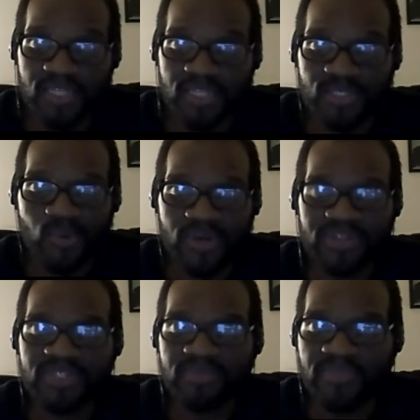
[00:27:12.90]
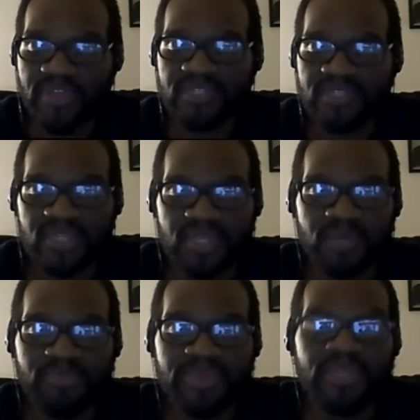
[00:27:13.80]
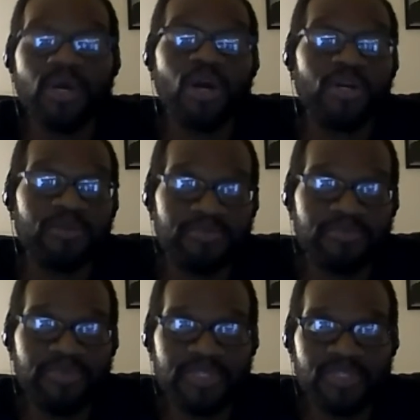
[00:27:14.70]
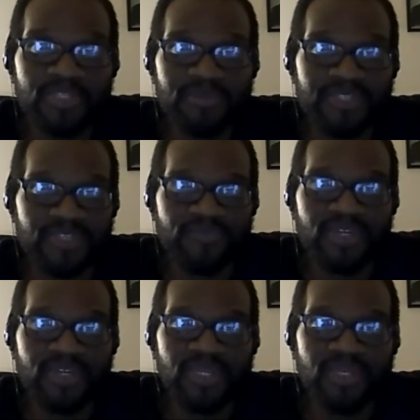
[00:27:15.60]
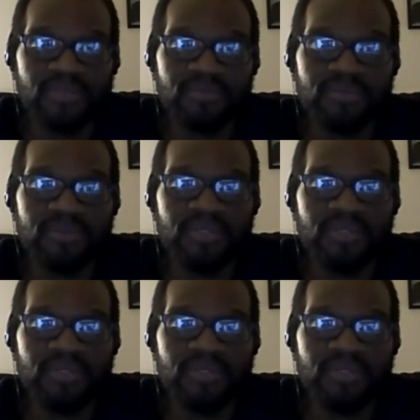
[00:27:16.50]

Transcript: So, what are some things in the PR business specifically